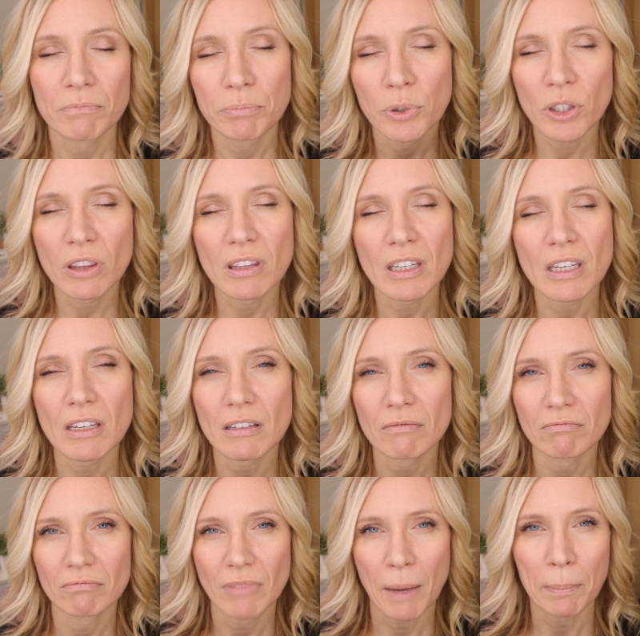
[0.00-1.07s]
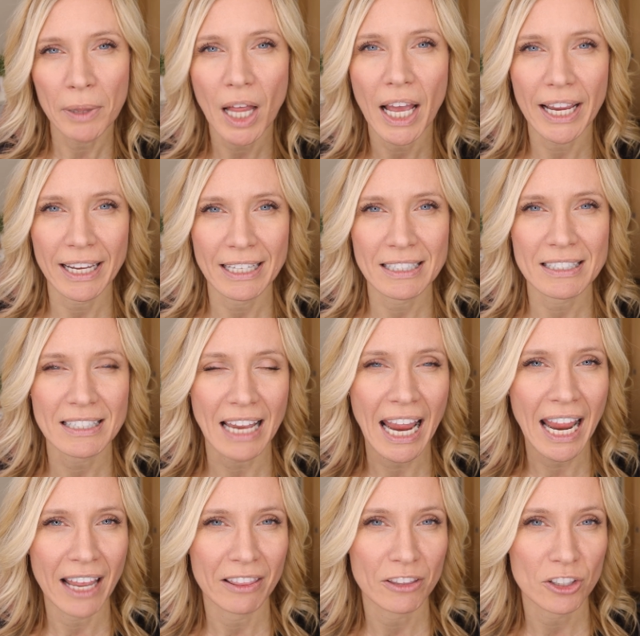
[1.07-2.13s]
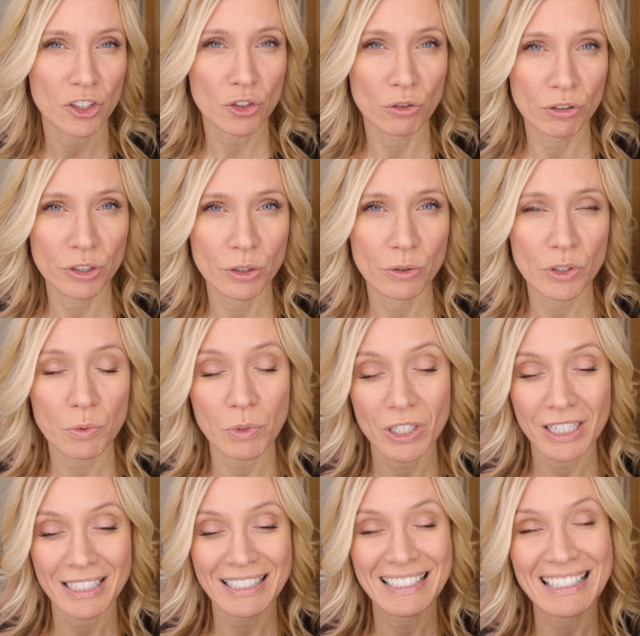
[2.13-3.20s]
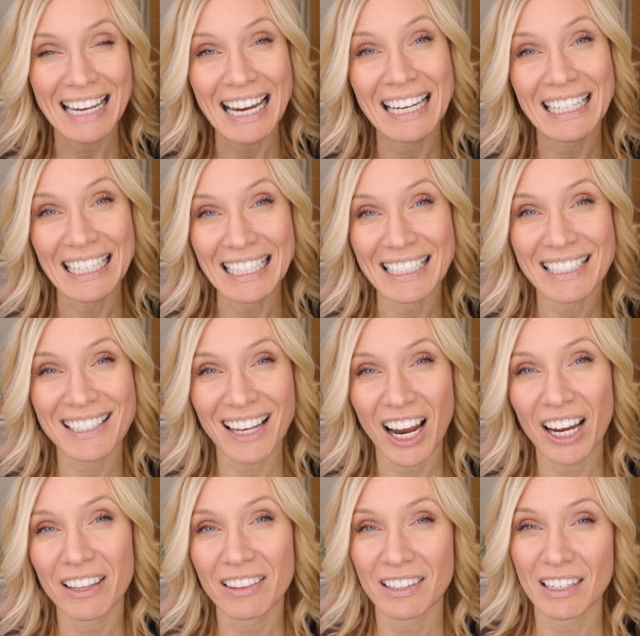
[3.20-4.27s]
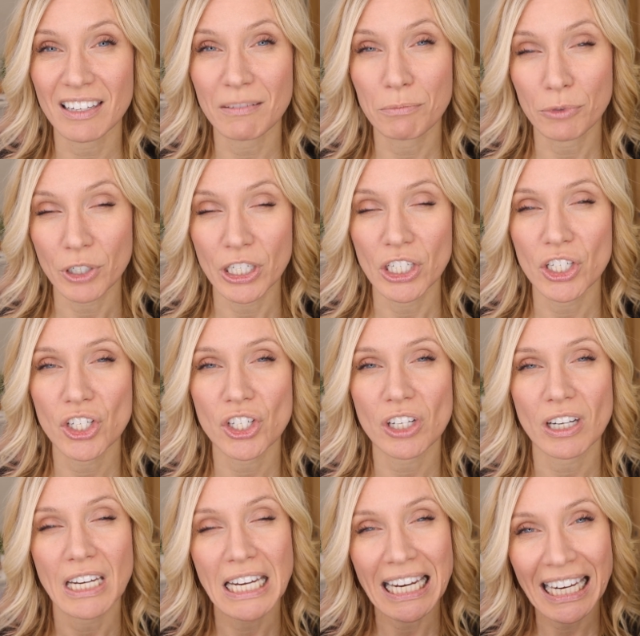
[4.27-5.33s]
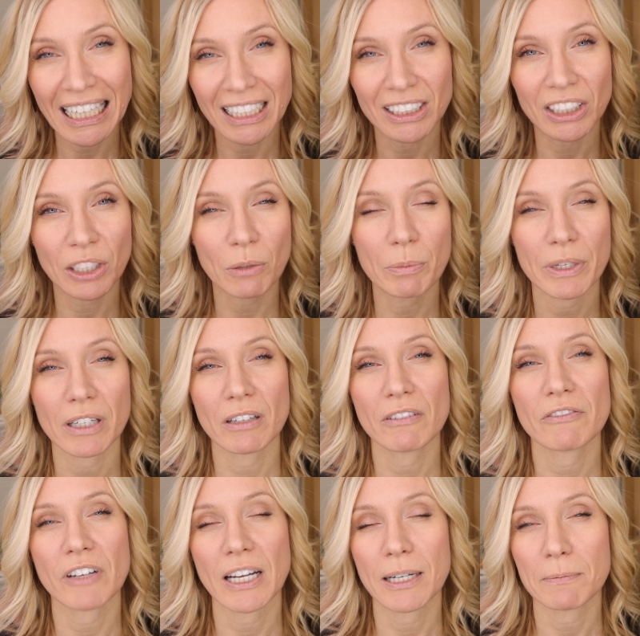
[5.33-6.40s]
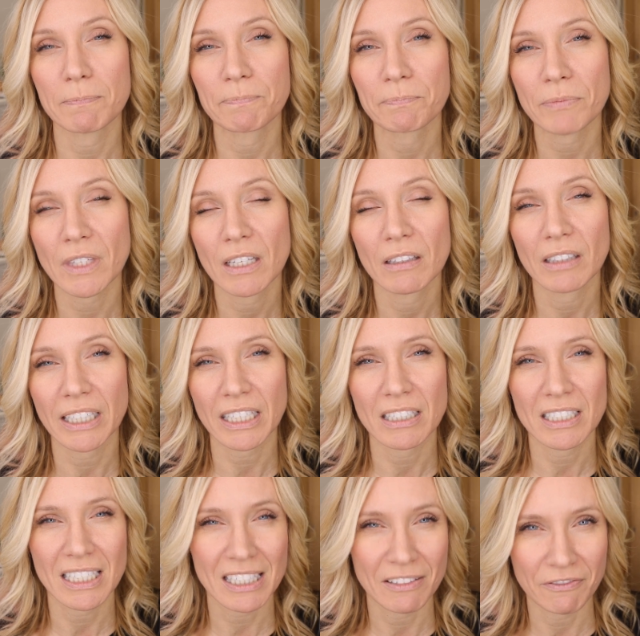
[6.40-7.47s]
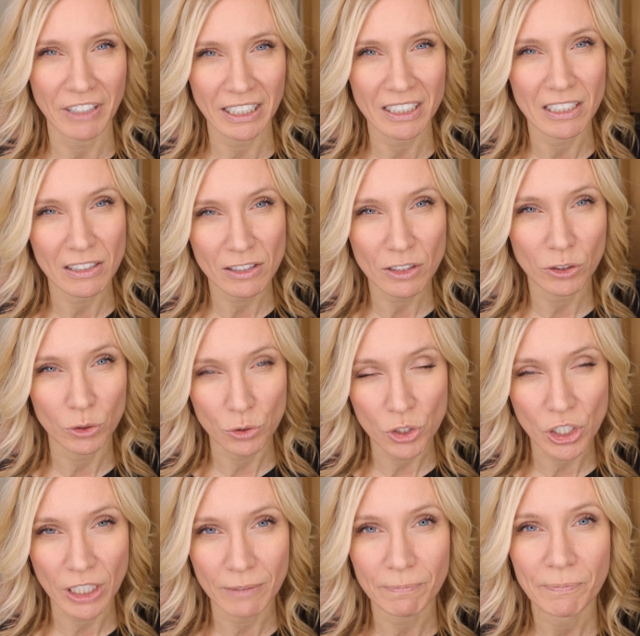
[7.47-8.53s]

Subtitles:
put the appliance and the screws, which had stayed inside the bridge, in a little bit of like a disinfectant solution.